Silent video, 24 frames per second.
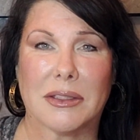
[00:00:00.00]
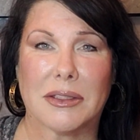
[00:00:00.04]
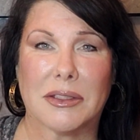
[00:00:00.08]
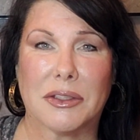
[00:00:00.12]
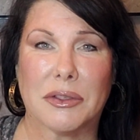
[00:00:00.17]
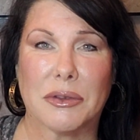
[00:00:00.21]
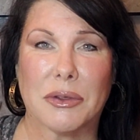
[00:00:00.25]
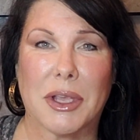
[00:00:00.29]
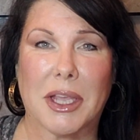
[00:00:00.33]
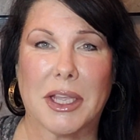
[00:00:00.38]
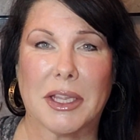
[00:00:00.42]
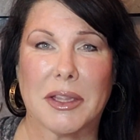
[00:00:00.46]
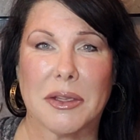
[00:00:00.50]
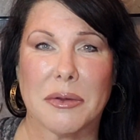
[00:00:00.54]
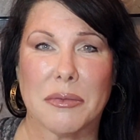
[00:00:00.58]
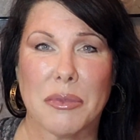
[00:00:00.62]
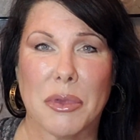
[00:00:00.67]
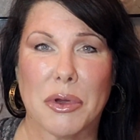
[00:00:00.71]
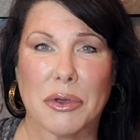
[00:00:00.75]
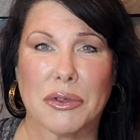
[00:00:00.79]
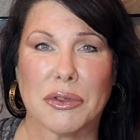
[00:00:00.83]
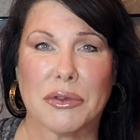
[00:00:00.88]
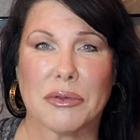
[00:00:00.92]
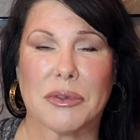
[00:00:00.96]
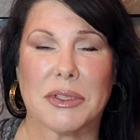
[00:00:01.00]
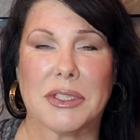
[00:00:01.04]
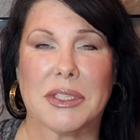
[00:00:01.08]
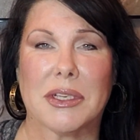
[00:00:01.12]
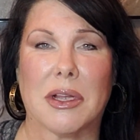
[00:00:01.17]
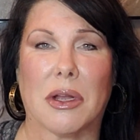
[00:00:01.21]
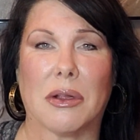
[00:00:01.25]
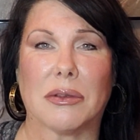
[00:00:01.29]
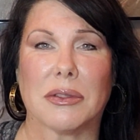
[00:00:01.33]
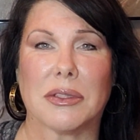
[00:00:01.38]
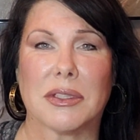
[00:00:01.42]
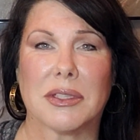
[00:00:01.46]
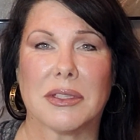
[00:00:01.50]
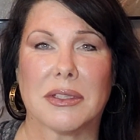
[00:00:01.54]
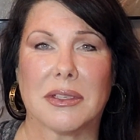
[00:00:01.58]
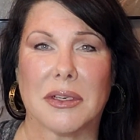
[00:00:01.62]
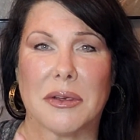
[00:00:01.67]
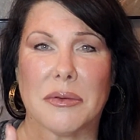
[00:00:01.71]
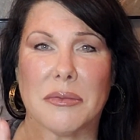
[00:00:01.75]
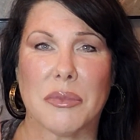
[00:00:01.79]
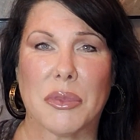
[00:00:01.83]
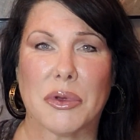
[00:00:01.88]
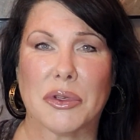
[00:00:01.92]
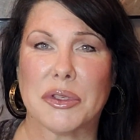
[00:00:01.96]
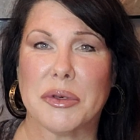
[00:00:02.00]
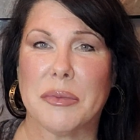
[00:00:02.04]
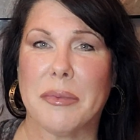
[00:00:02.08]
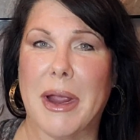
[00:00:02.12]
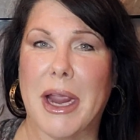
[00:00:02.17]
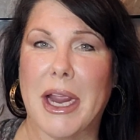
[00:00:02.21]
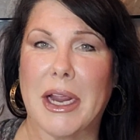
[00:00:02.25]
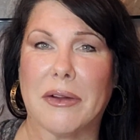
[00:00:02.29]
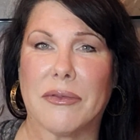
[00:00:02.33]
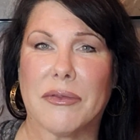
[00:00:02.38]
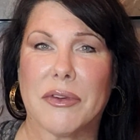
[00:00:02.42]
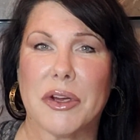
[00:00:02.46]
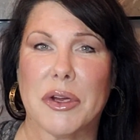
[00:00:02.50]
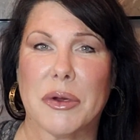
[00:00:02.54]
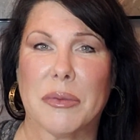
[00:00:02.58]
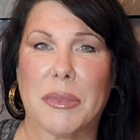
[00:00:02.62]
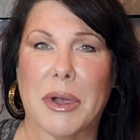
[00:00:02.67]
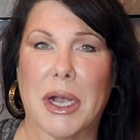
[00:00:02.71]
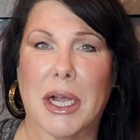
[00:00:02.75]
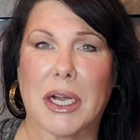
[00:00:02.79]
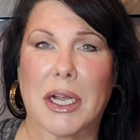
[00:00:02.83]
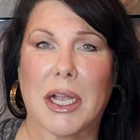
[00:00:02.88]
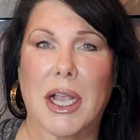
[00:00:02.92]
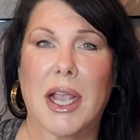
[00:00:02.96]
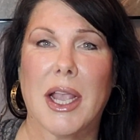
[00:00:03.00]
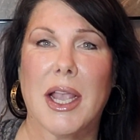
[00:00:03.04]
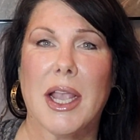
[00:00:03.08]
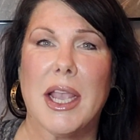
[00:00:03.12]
to get the most results and most bang for your buck.